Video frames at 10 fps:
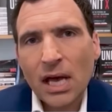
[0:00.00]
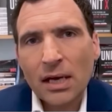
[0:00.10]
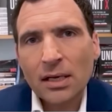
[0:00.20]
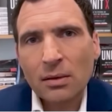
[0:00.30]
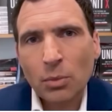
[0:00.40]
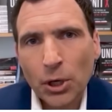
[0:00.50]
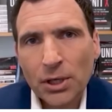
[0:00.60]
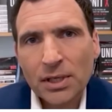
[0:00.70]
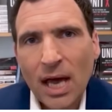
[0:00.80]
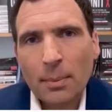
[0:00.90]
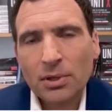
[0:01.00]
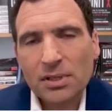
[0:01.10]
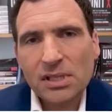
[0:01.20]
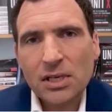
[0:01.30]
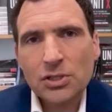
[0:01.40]
had a market
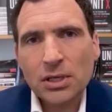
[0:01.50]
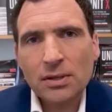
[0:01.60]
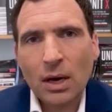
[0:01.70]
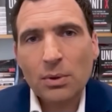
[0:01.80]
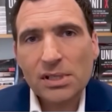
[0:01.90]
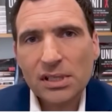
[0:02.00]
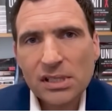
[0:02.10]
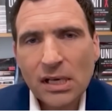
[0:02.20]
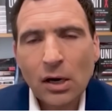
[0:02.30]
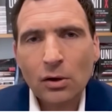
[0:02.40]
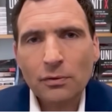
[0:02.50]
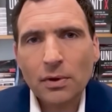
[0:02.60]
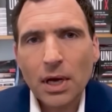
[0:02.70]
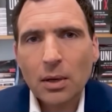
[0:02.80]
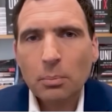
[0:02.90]
capitalization that was itself
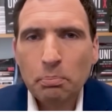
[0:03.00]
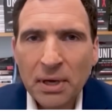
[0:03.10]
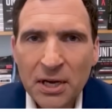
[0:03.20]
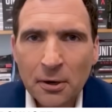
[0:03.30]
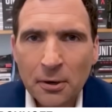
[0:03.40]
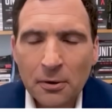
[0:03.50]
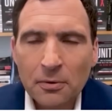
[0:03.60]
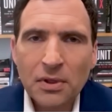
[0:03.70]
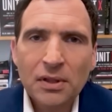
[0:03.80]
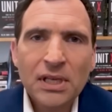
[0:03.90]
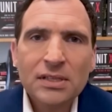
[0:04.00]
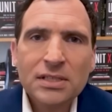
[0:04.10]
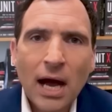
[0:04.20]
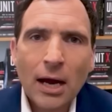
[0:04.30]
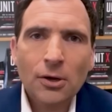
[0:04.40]
bigger than the
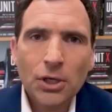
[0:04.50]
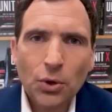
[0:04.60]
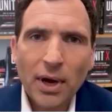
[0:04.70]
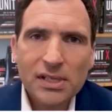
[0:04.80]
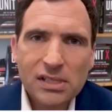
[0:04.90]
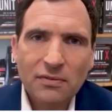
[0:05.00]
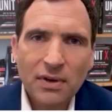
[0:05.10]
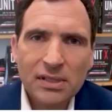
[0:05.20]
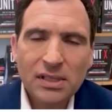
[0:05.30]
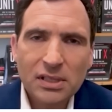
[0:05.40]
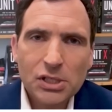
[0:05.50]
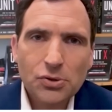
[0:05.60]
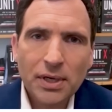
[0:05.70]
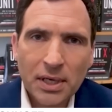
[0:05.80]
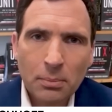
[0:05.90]
entire U S defense
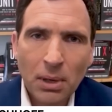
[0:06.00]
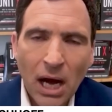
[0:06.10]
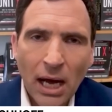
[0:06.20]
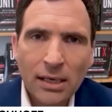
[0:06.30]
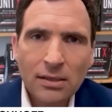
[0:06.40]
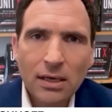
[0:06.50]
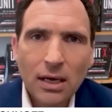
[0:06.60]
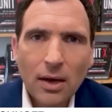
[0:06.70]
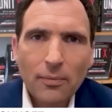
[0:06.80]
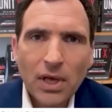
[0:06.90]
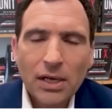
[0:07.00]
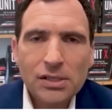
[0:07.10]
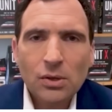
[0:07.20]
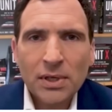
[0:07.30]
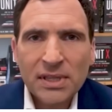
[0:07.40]
industry combined. And
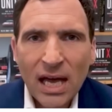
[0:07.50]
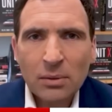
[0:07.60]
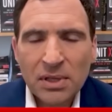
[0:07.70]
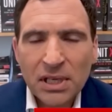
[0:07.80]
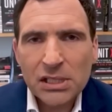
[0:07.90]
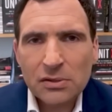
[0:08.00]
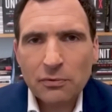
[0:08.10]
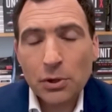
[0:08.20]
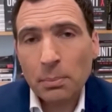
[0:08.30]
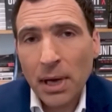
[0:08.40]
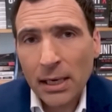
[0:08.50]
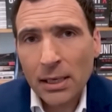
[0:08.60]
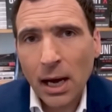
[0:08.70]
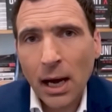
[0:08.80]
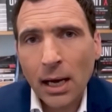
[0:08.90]
so what that means for the
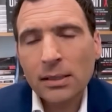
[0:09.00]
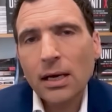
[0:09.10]
Pentagon